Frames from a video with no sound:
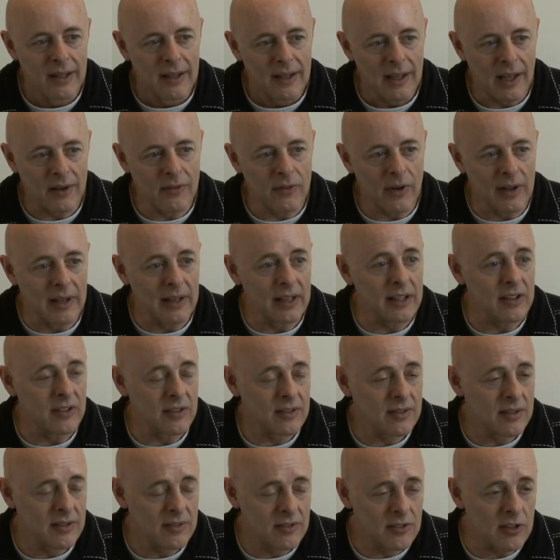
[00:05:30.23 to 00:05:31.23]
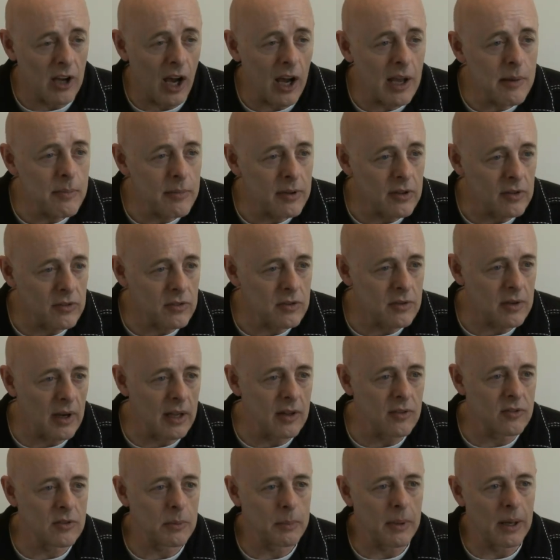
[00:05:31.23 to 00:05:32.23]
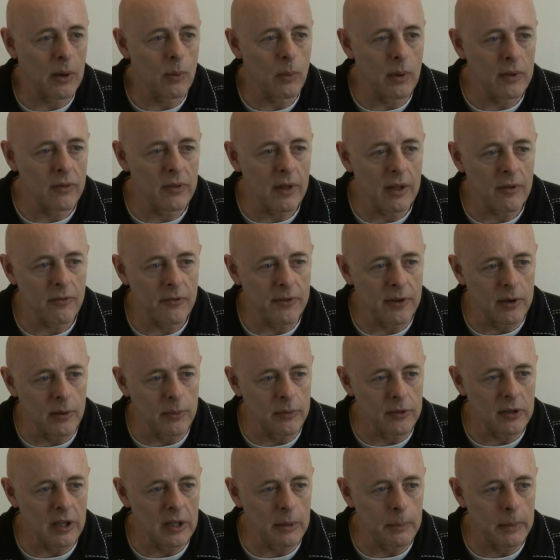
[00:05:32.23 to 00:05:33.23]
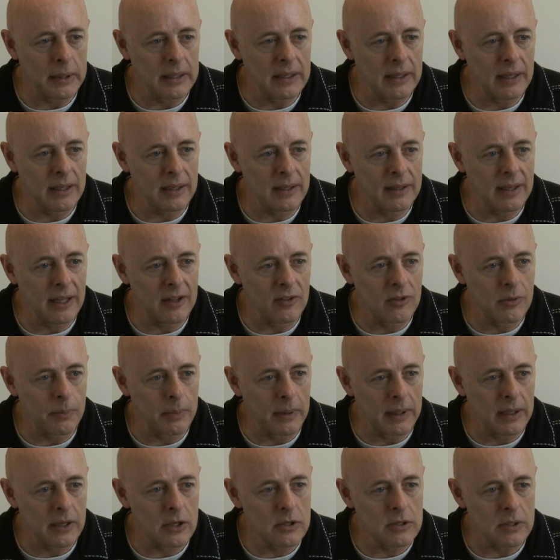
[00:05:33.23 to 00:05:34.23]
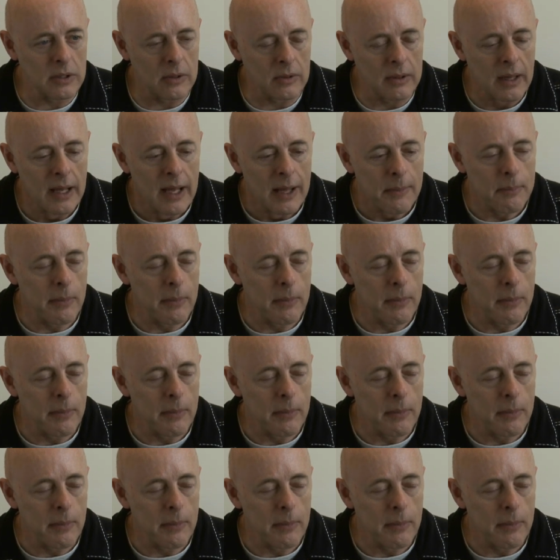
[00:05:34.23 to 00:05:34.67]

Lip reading: at very least time constraints about when that film is going to need to be issued.